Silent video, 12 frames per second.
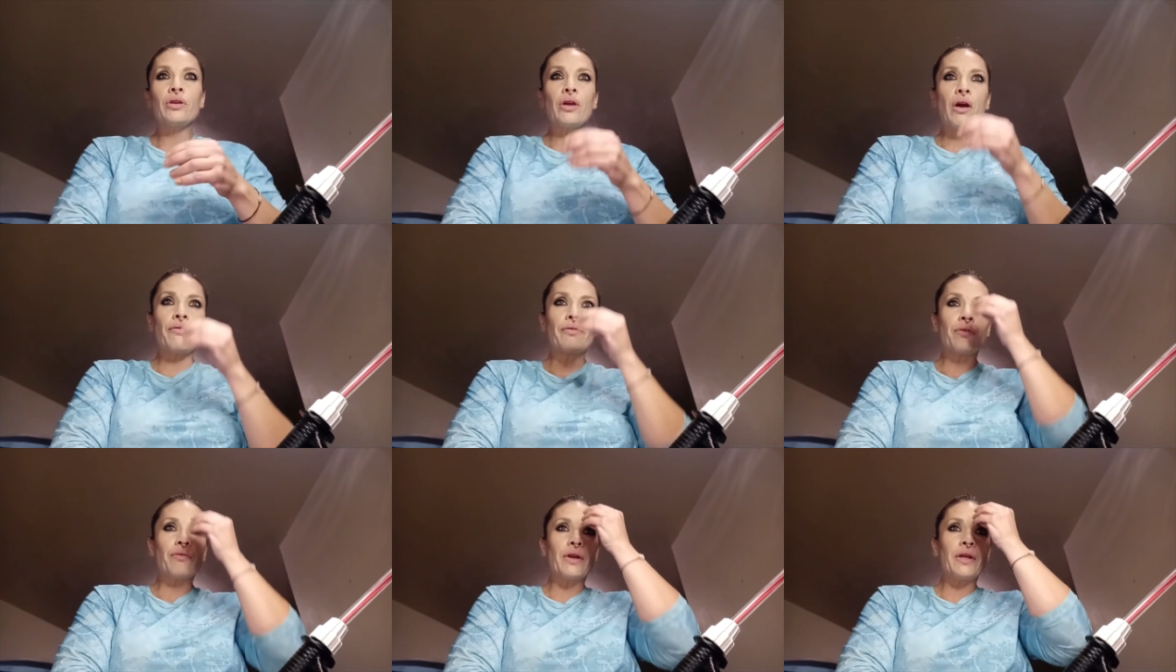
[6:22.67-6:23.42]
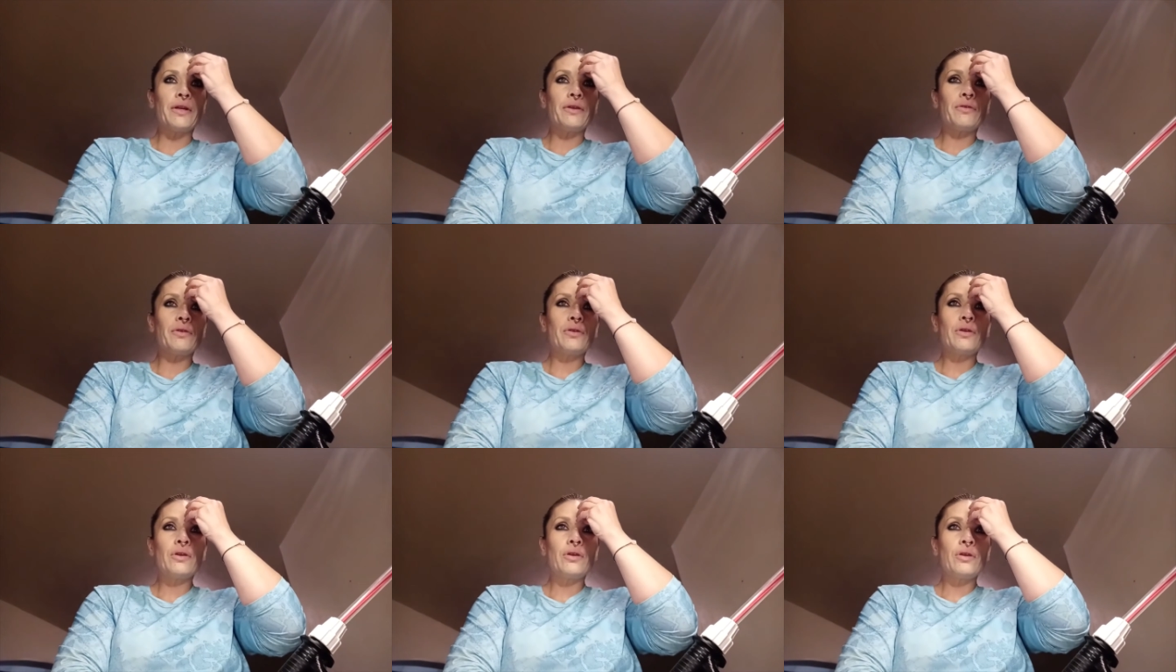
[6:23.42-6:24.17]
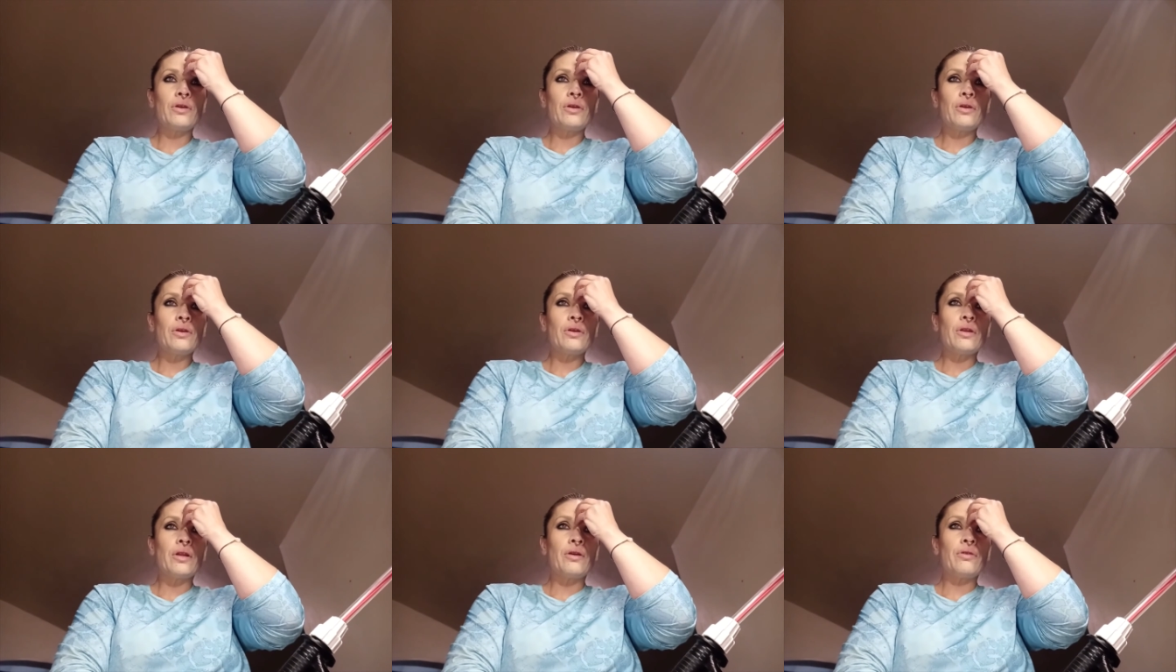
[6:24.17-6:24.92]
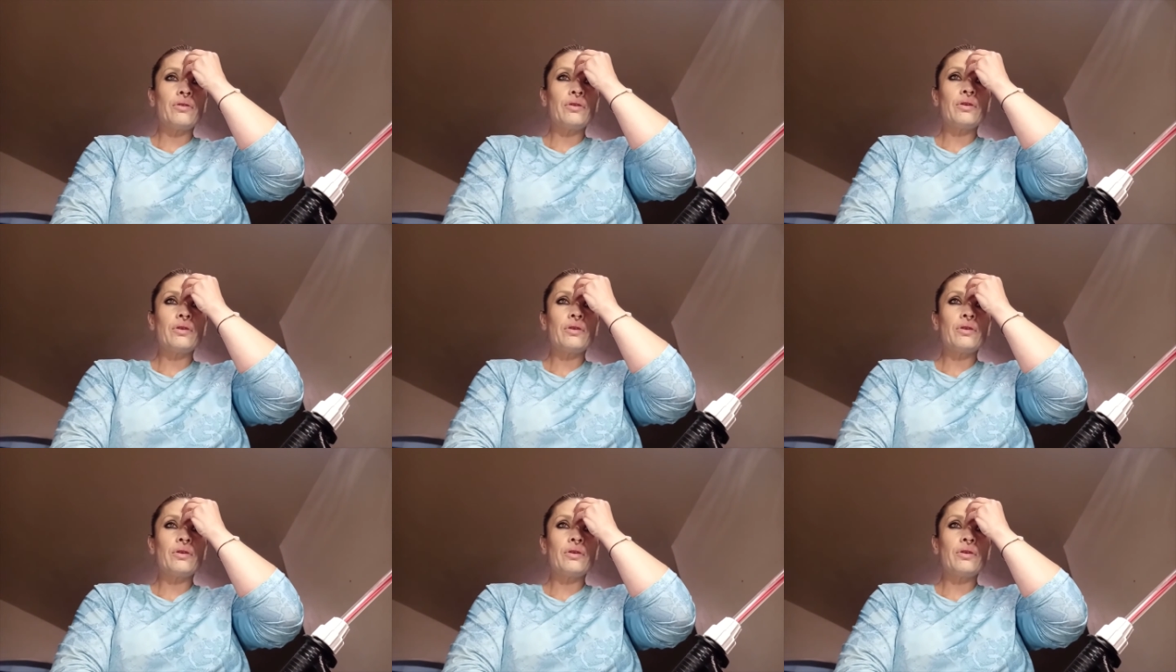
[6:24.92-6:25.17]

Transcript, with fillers: I feel right here now.